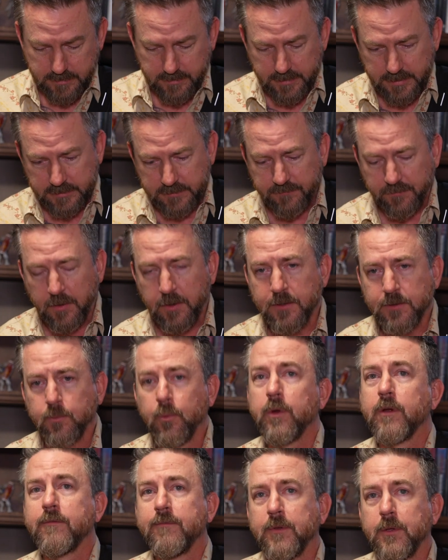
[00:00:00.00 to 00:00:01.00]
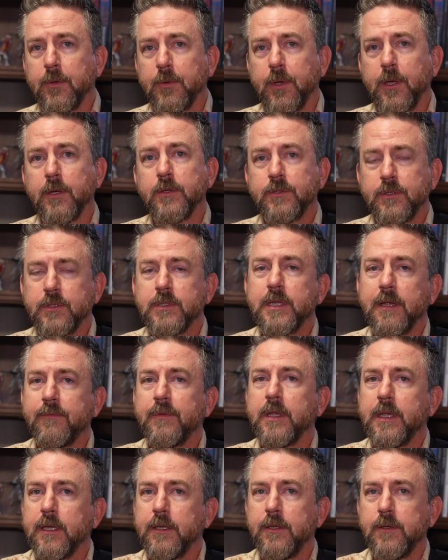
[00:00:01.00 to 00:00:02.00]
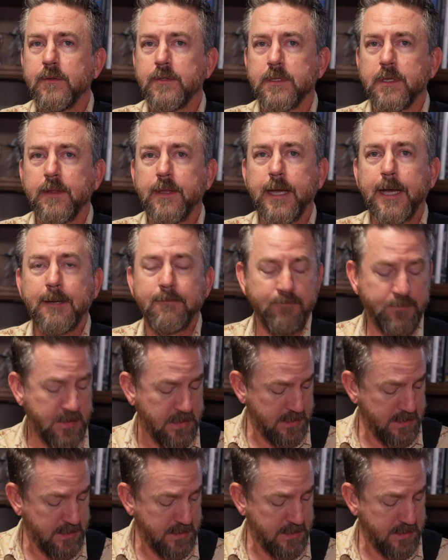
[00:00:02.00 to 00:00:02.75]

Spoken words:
As far as workflow goes, you just have to get used to that.